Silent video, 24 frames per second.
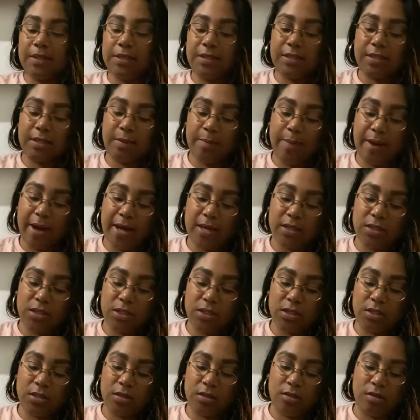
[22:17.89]
It's a
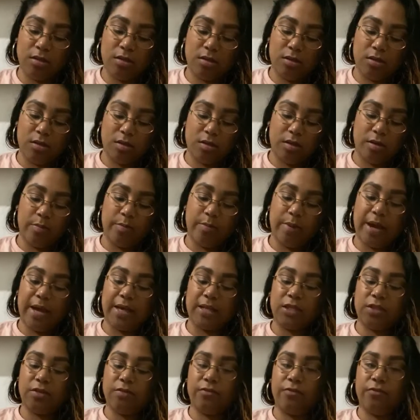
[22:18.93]
passion
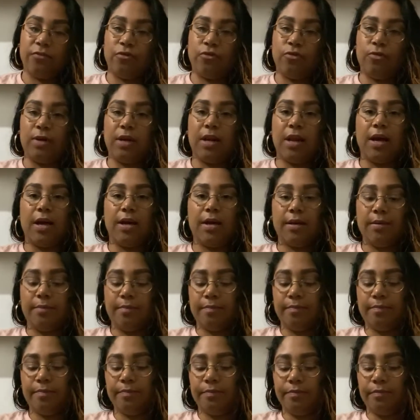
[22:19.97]
fruit lime.
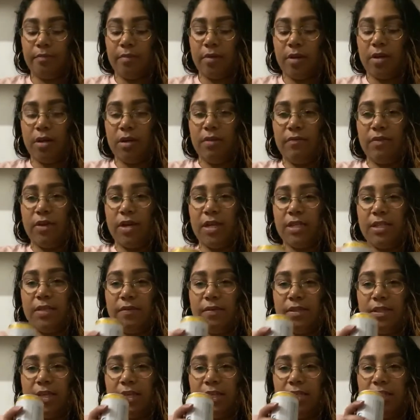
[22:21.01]
I don't know if you guys ever
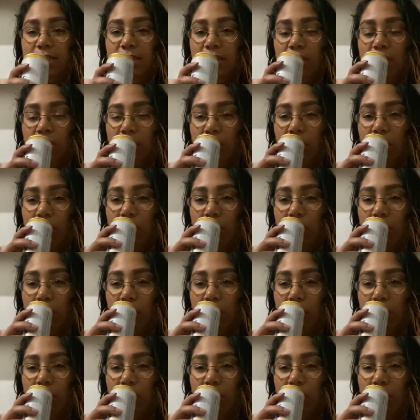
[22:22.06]
tasted it.